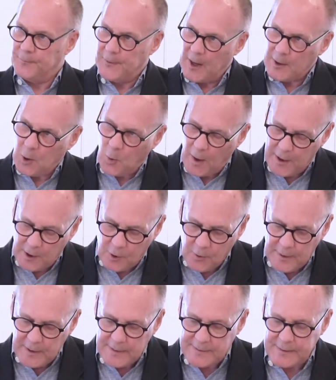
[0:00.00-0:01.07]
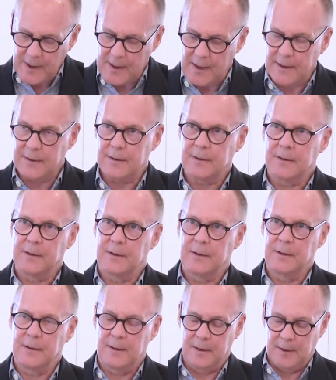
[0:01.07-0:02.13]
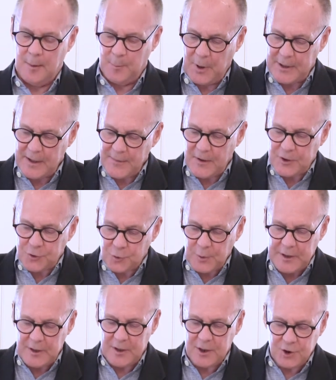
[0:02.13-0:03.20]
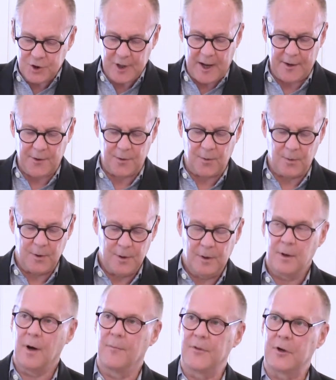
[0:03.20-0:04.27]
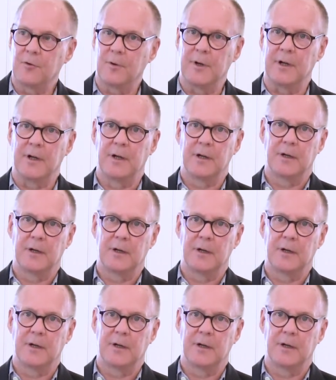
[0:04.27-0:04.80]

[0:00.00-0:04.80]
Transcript: Not quite creekside, but in the tree shadow of the creek.